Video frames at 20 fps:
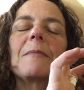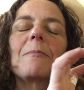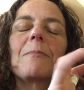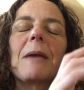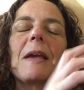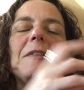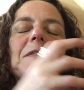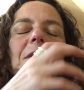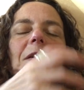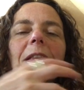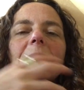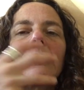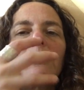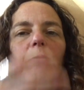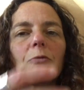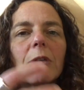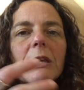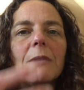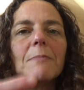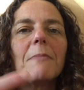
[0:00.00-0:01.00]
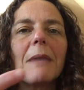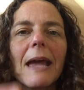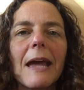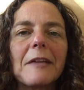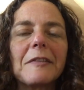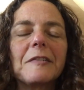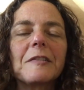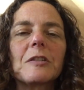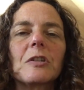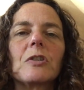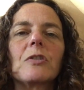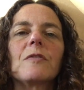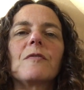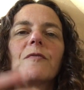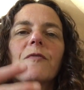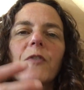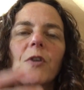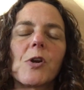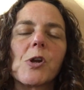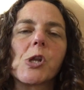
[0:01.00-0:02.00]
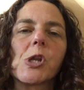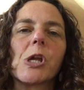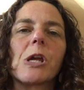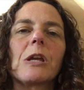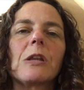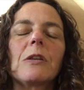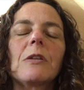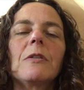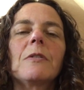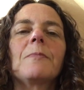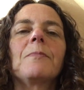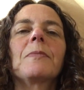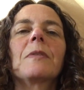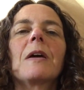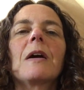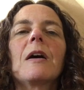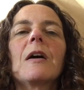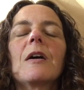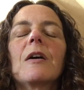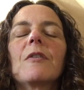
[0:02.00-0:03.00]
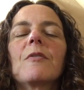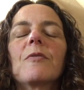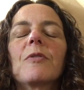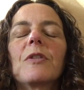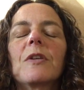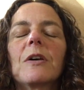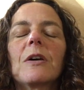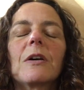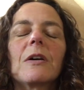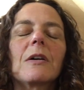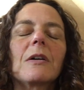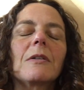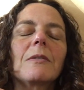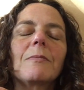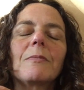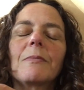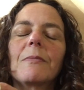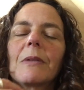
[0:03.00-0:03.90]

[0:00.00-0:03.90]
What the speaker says: basically a remastered version of the